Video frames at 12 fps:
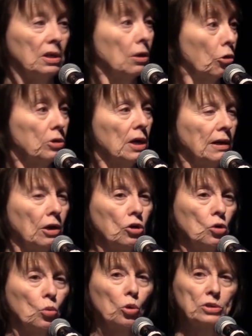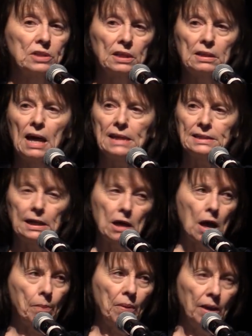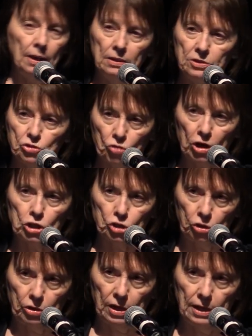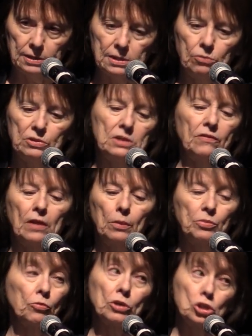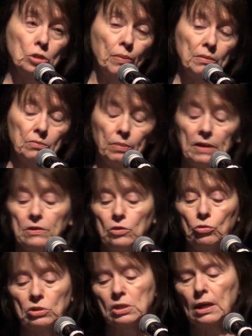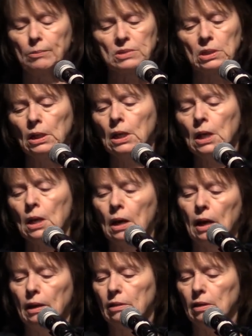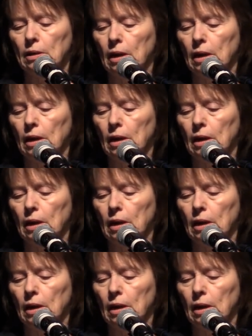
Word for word: or 900 words, the classic op-ed structure as it was developed originally by, by, the New York Times, I think.